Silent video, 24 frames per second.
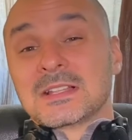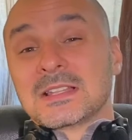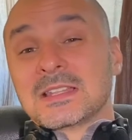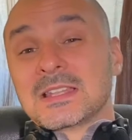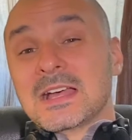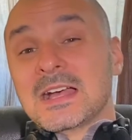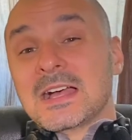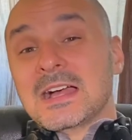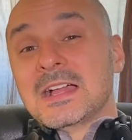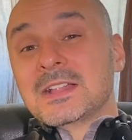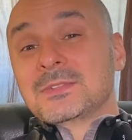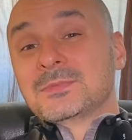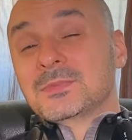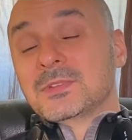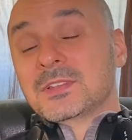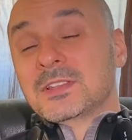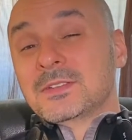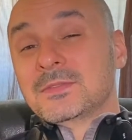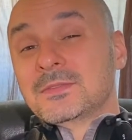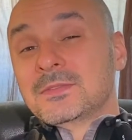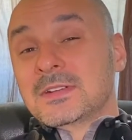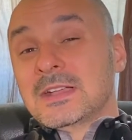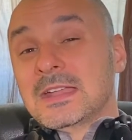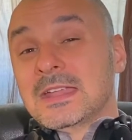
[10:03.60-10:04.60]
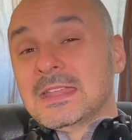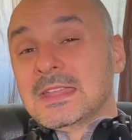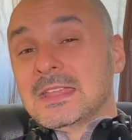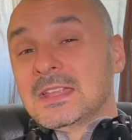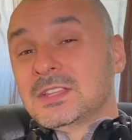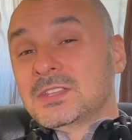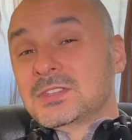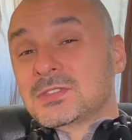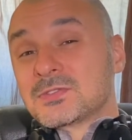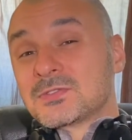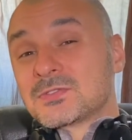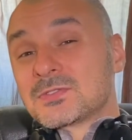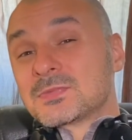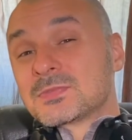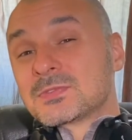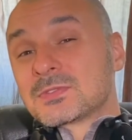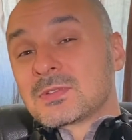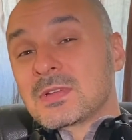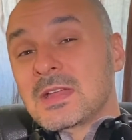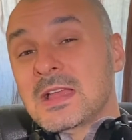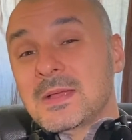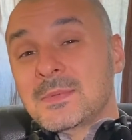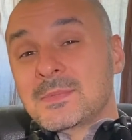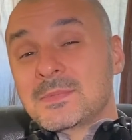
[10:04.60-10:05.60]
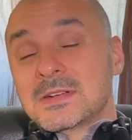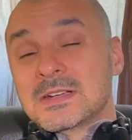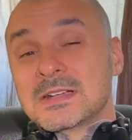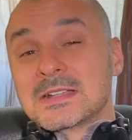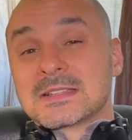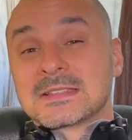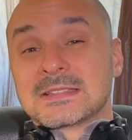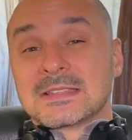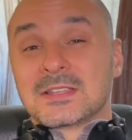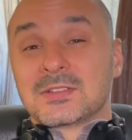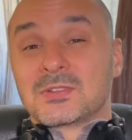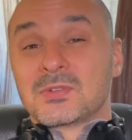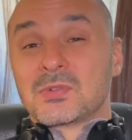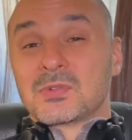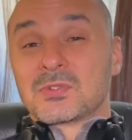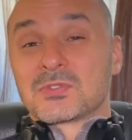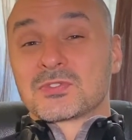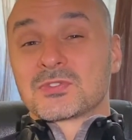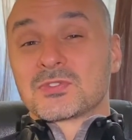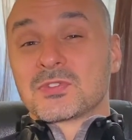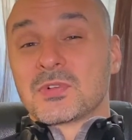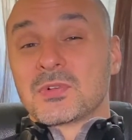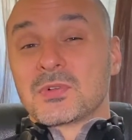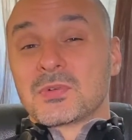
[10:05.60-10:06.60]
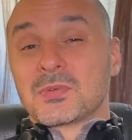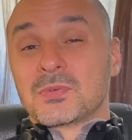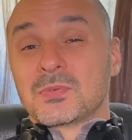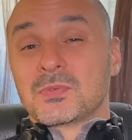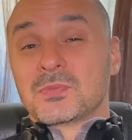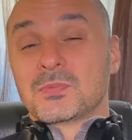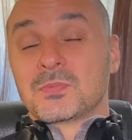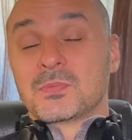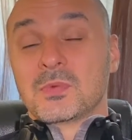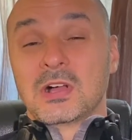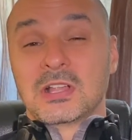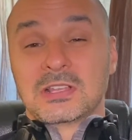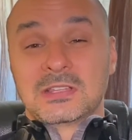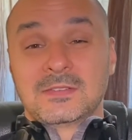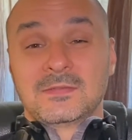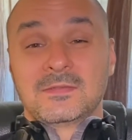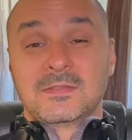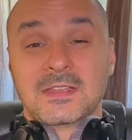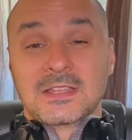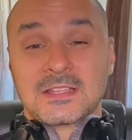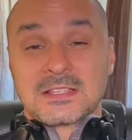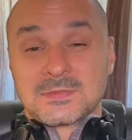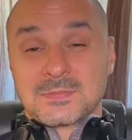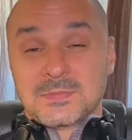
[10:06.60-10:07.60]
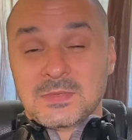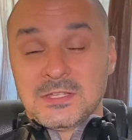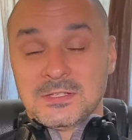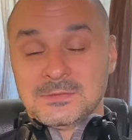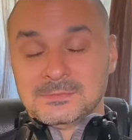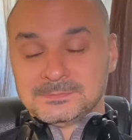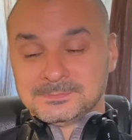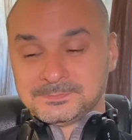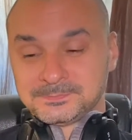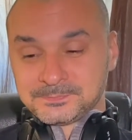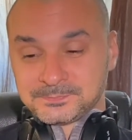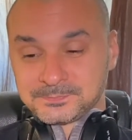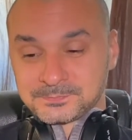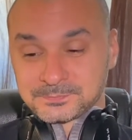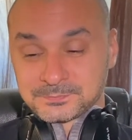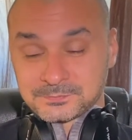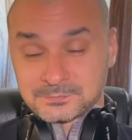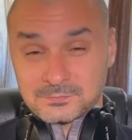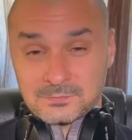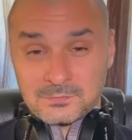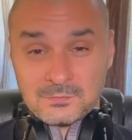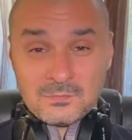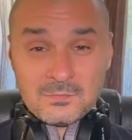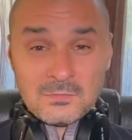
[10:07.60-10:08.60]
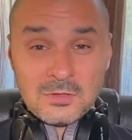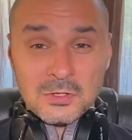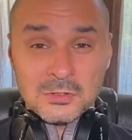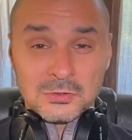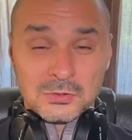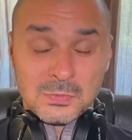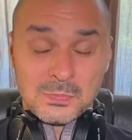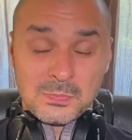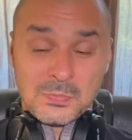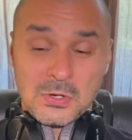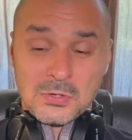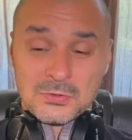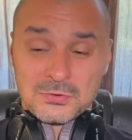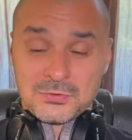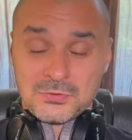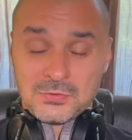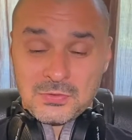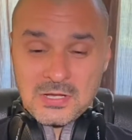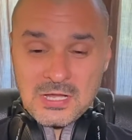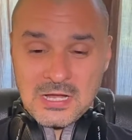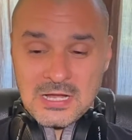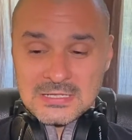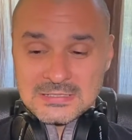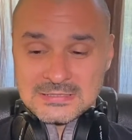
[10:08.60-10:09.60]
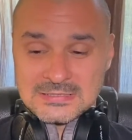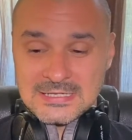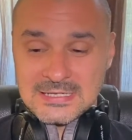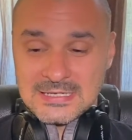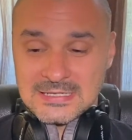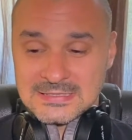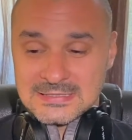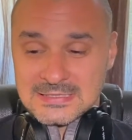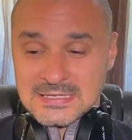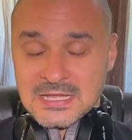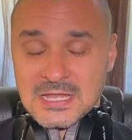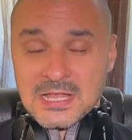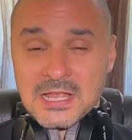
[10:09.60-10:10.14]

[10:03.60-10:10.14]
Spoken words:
a lot whenever I get new subscribers. It also motivates me to post new content.